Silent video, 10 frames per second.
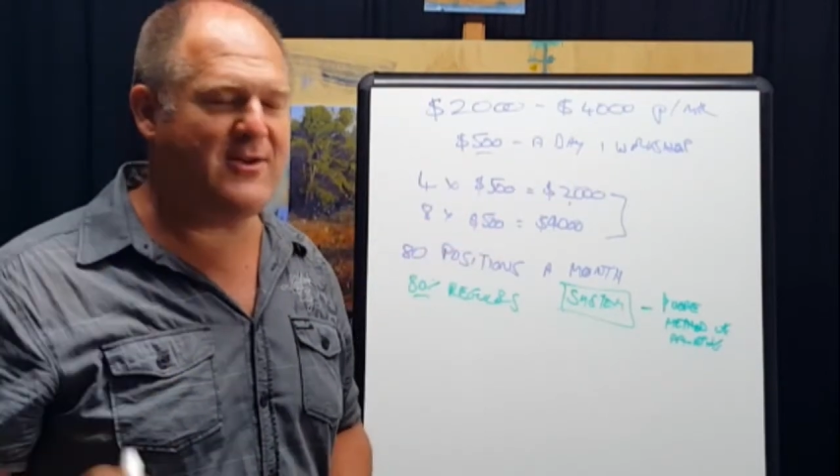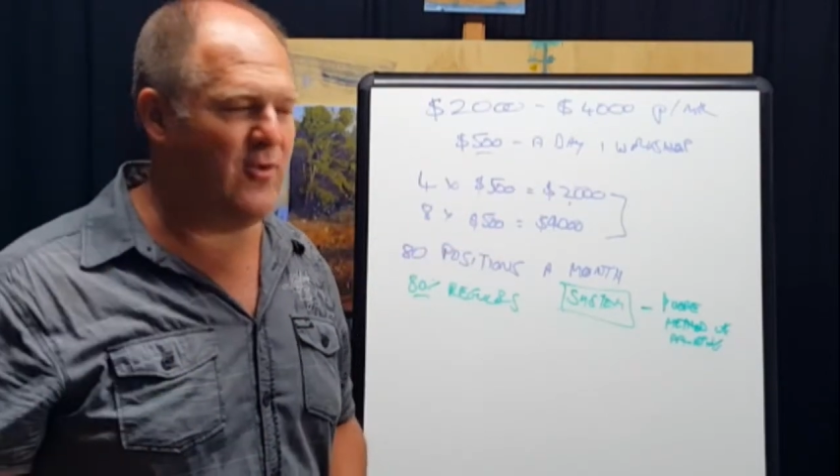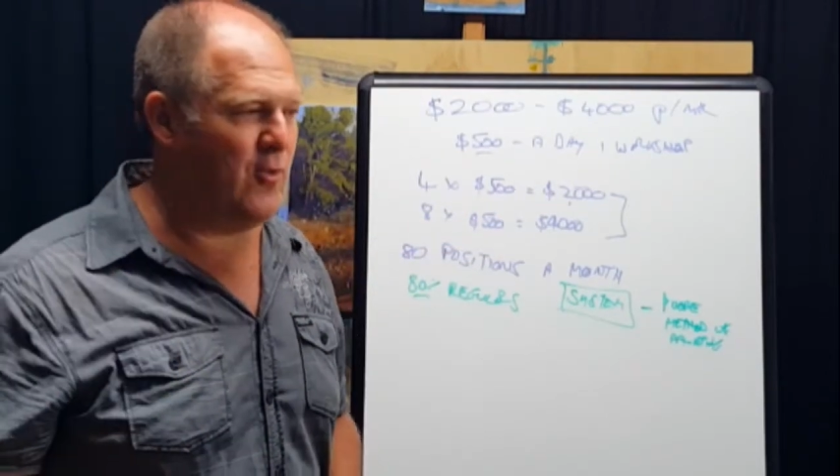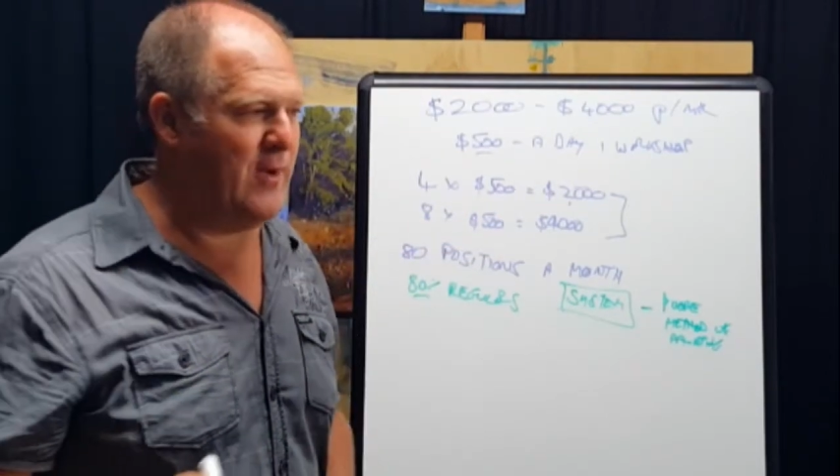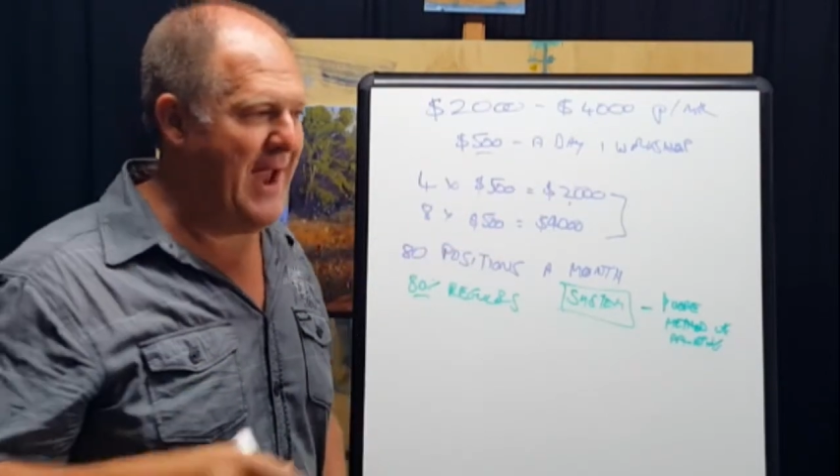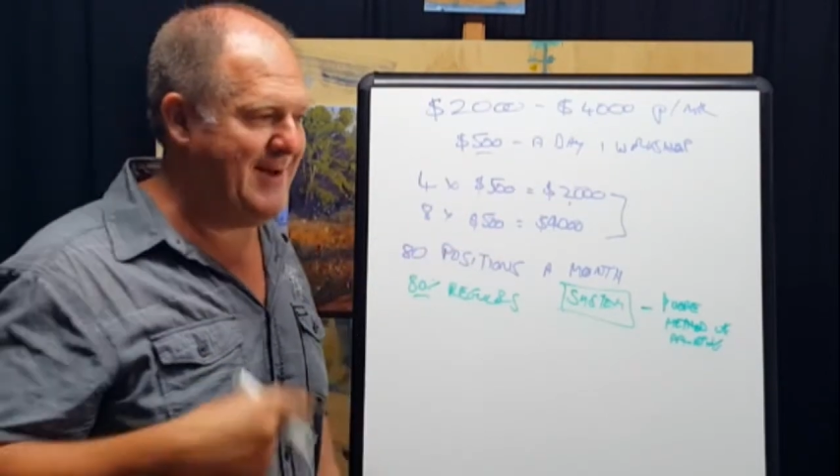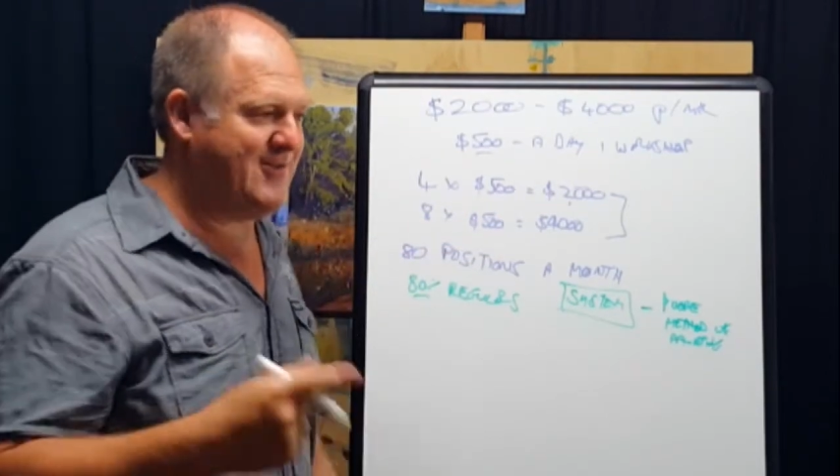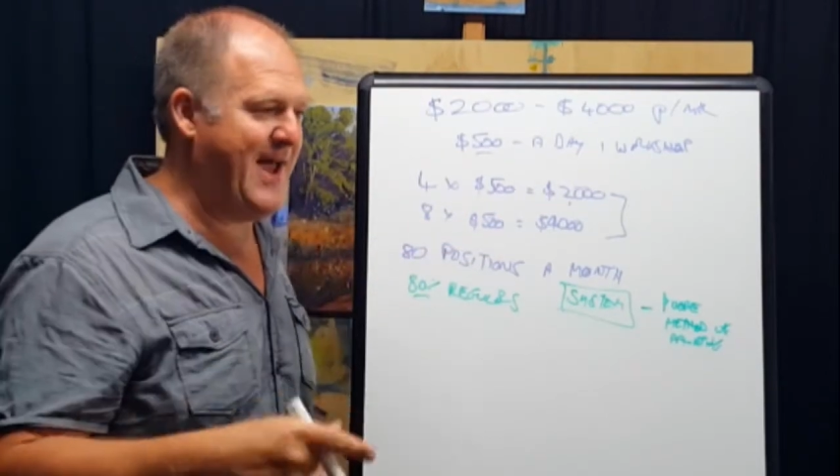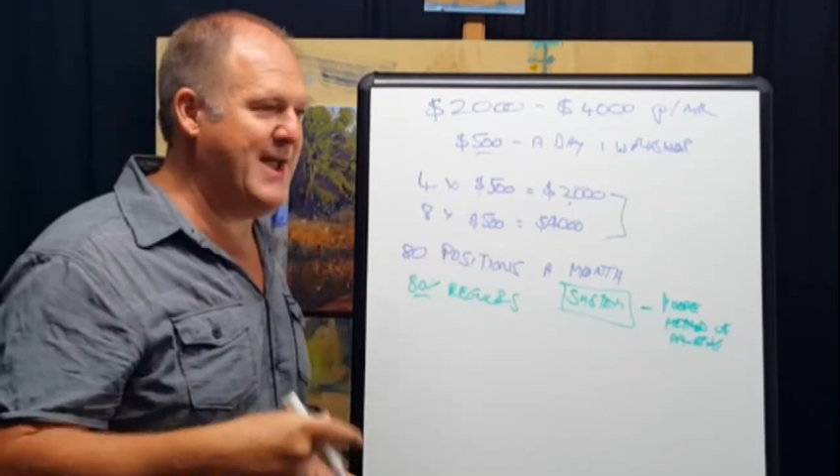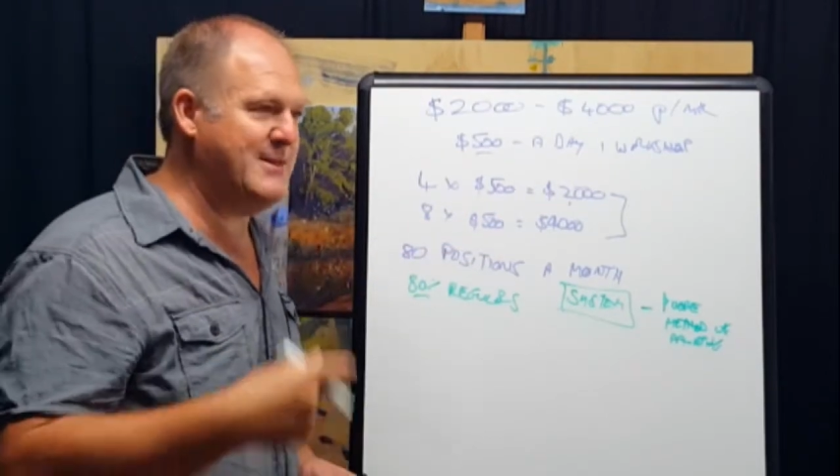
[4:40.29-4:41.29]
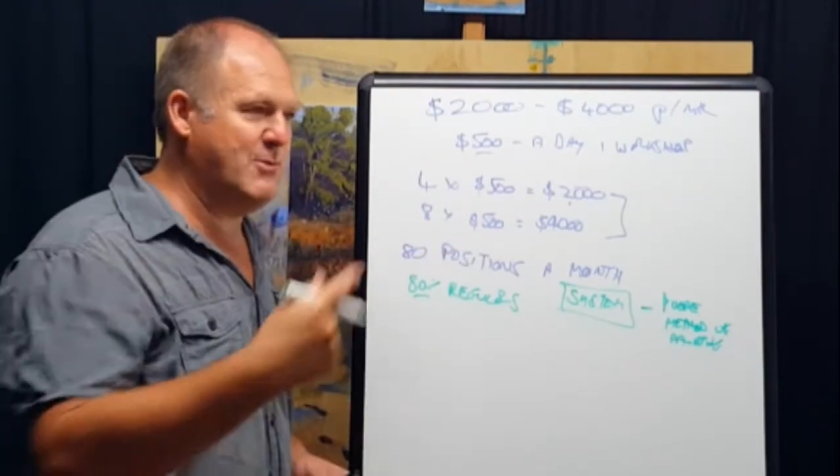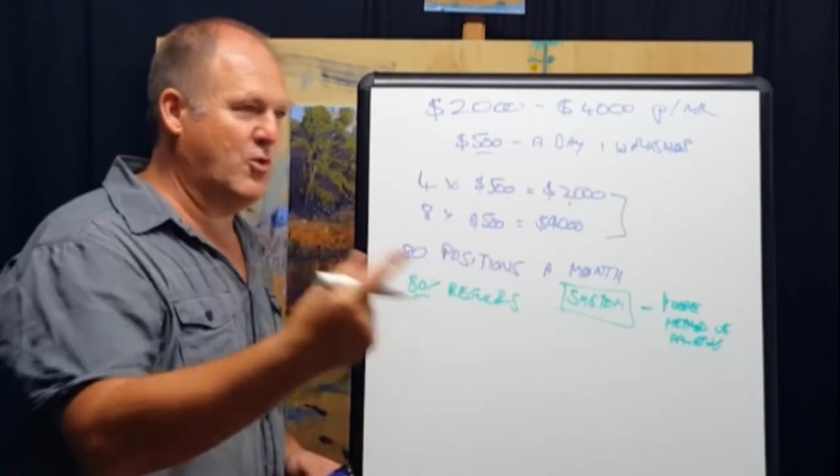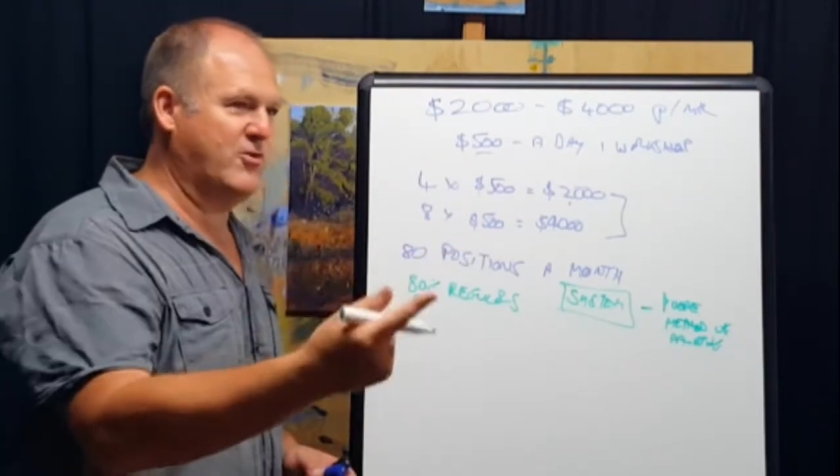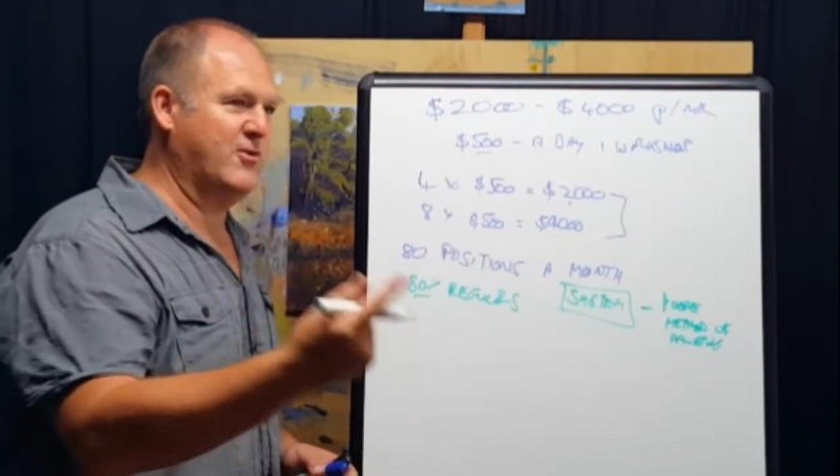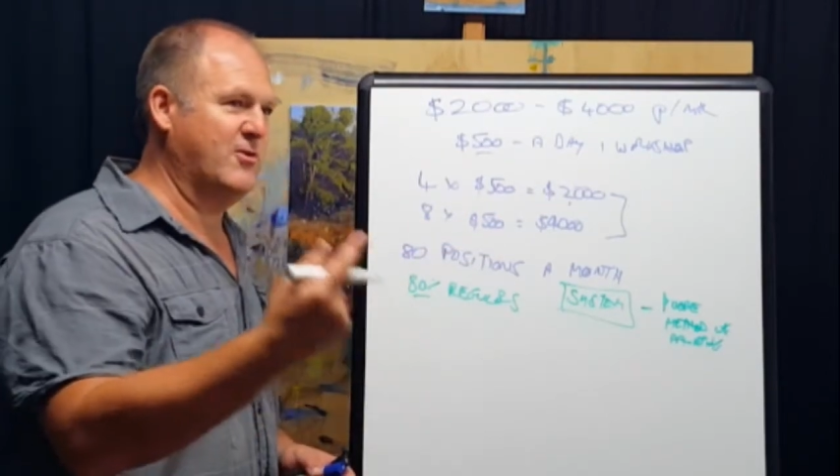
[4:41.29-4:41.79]
to entertain them
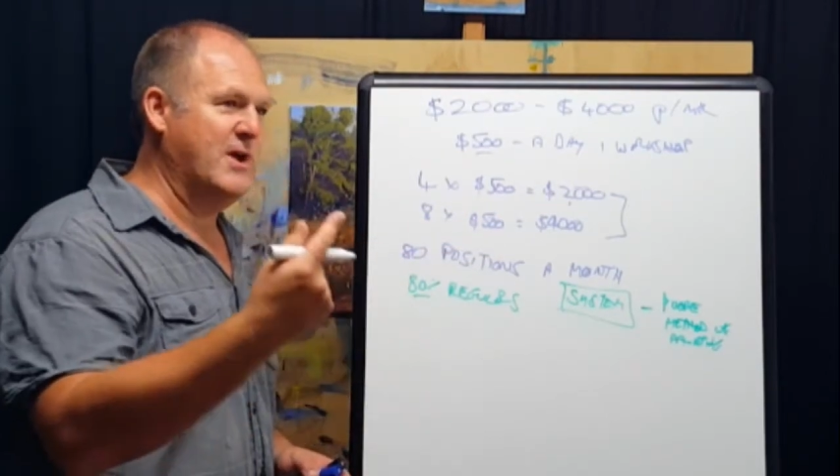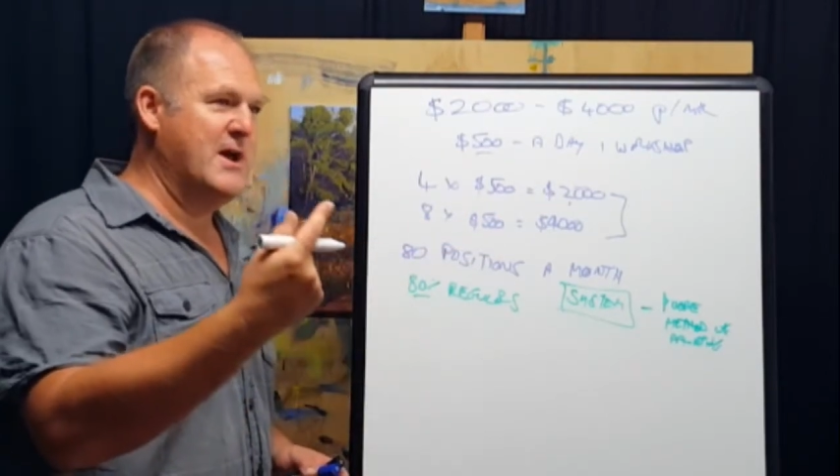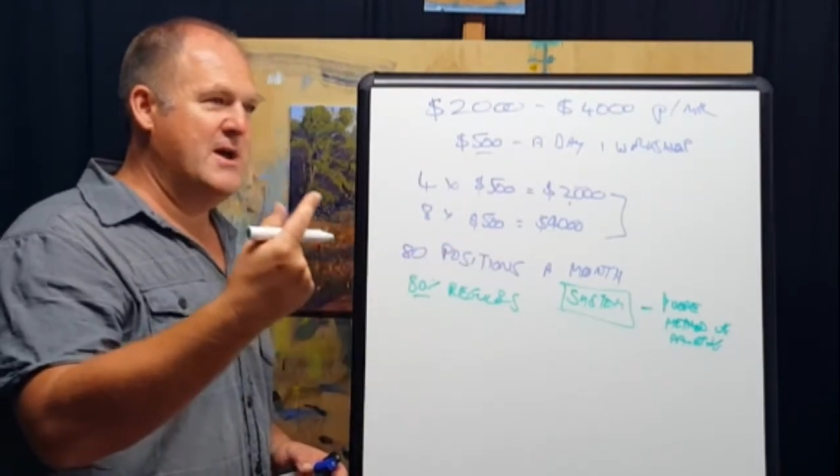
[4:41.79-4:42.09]
or to,